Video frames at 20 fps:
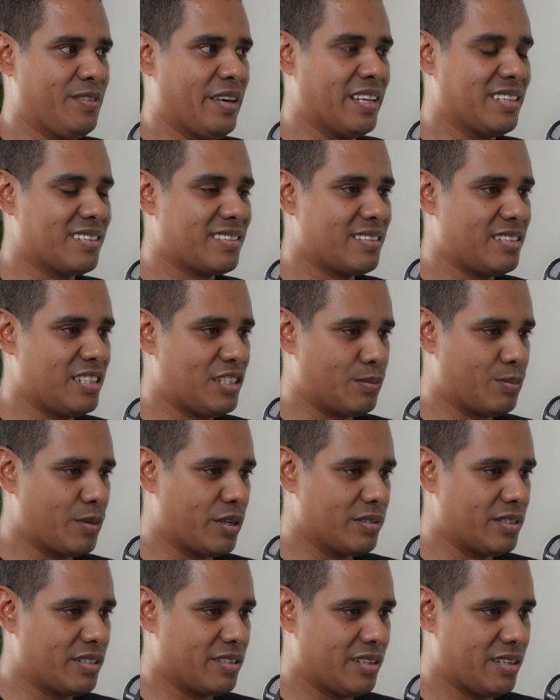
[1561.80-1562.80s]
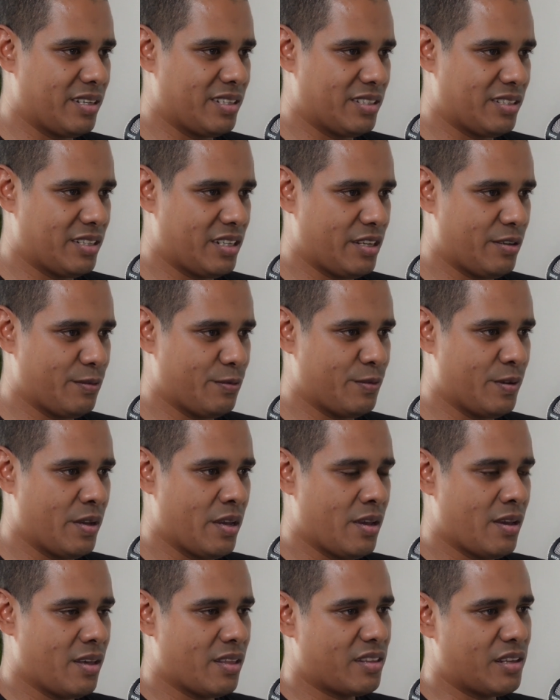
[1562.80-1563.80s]
that's the response you're going to give,
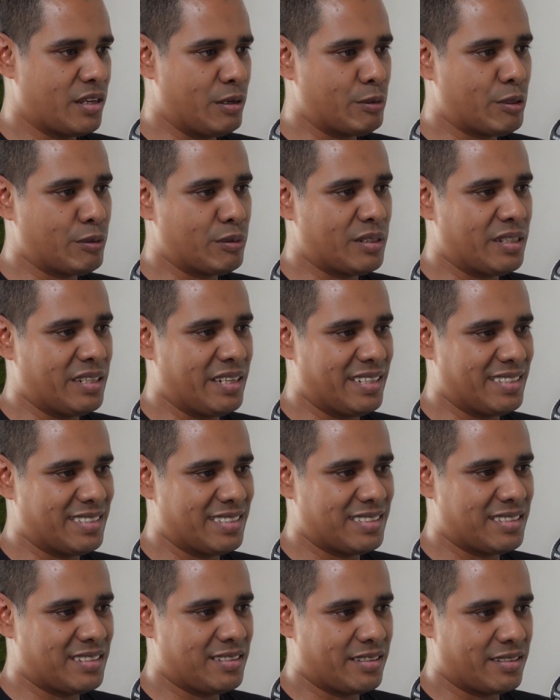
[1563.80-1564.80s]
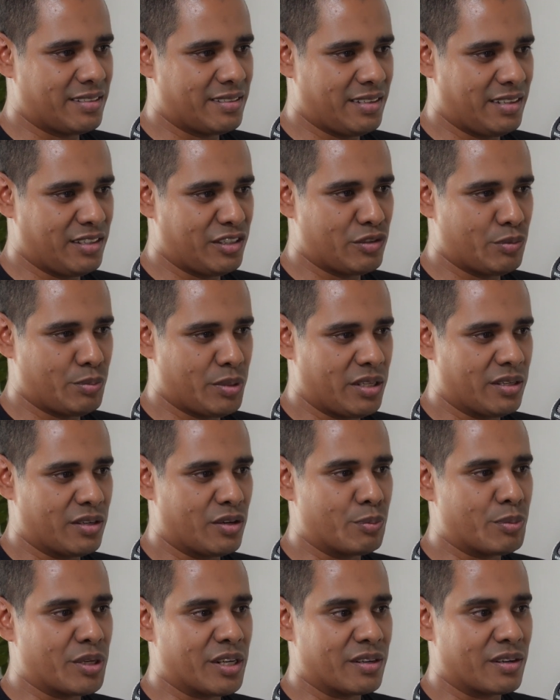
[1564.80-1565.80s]
they won't necessarily think you're being
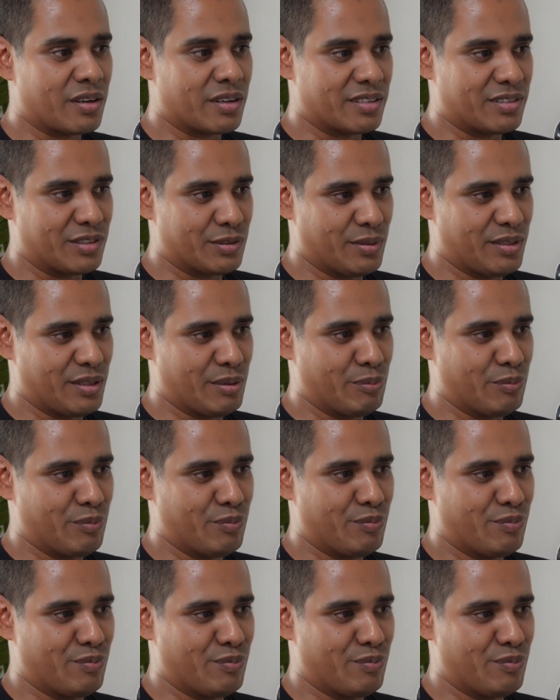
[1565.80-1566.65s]
open and honest with them.